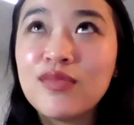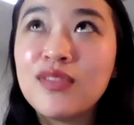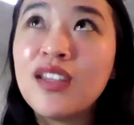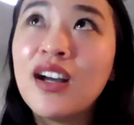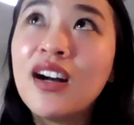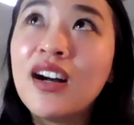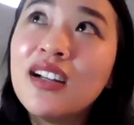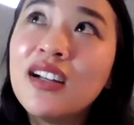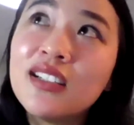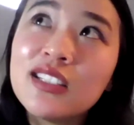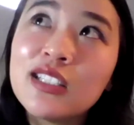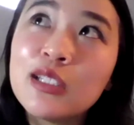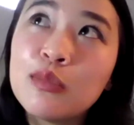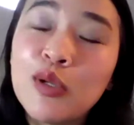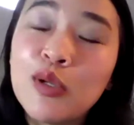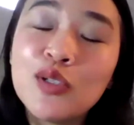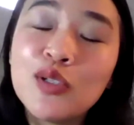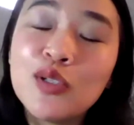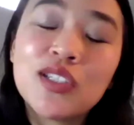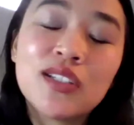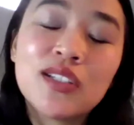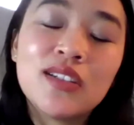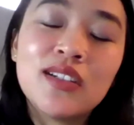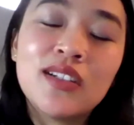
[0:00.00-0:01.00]
not
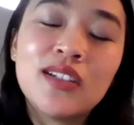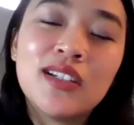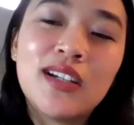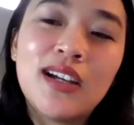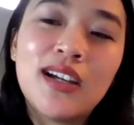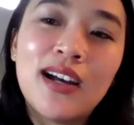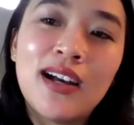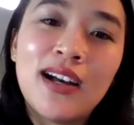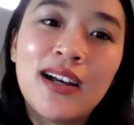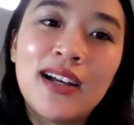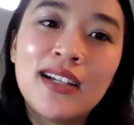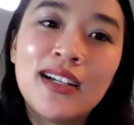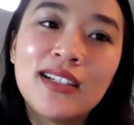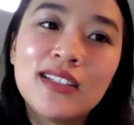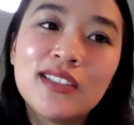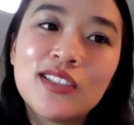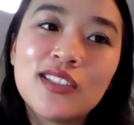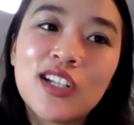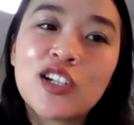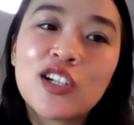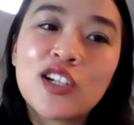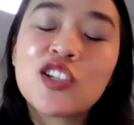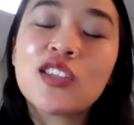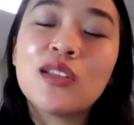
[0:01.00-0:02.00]
supposed to
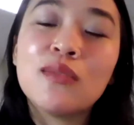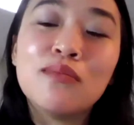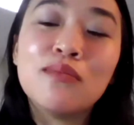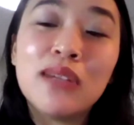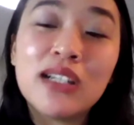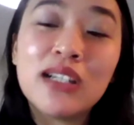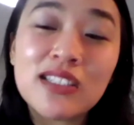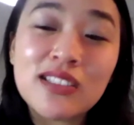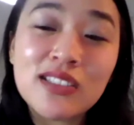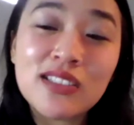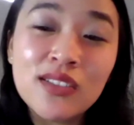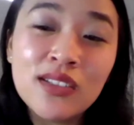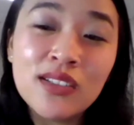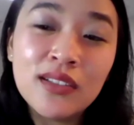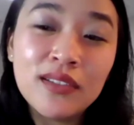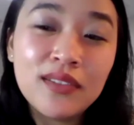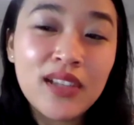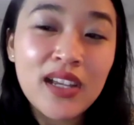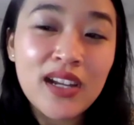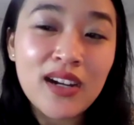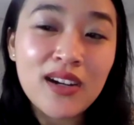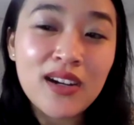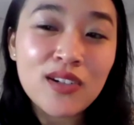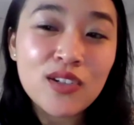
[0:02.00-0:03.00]
touch the muscle
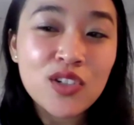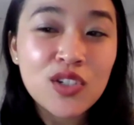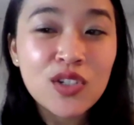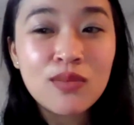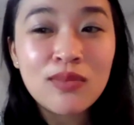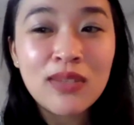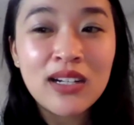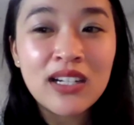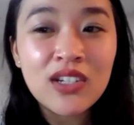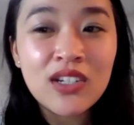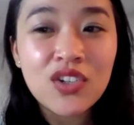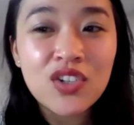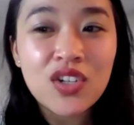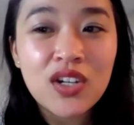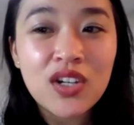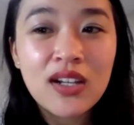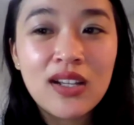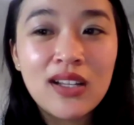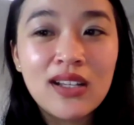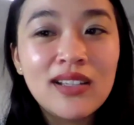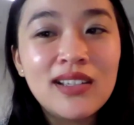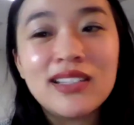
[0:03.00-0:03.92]
layer too much.